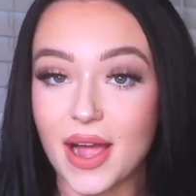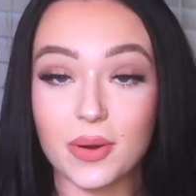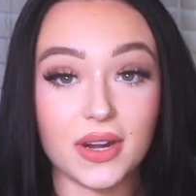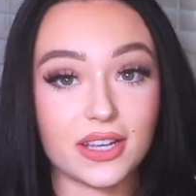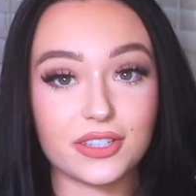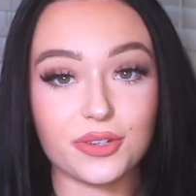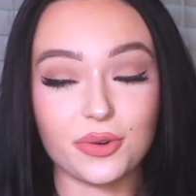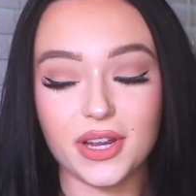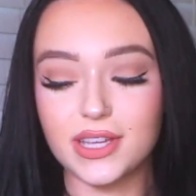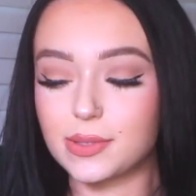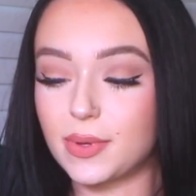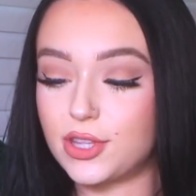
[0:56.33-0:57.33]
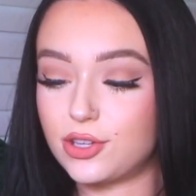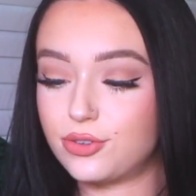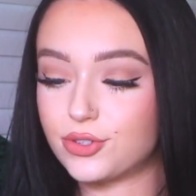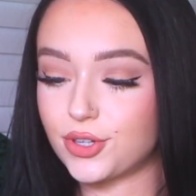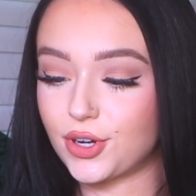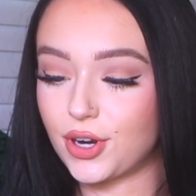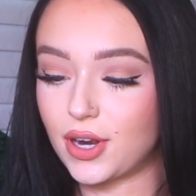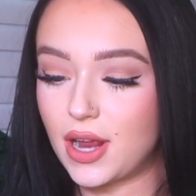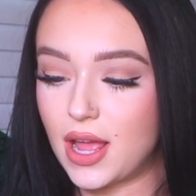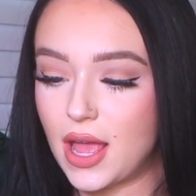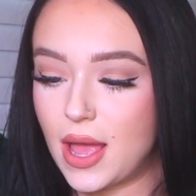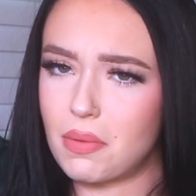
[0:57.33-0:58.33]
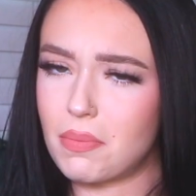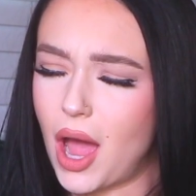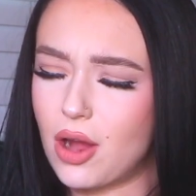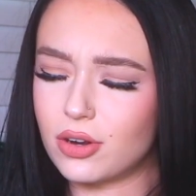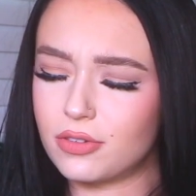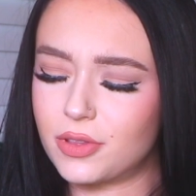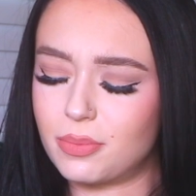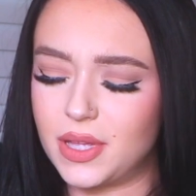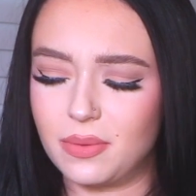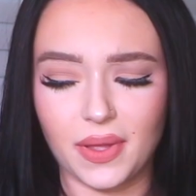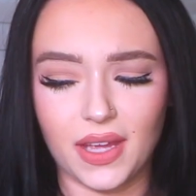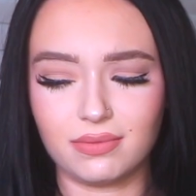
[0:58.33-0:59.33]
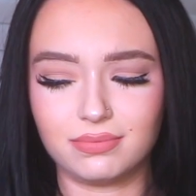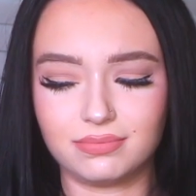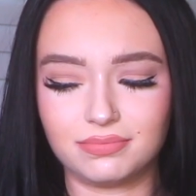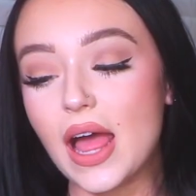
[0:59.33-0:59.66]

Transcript: Our next story is by the user Power of the PB.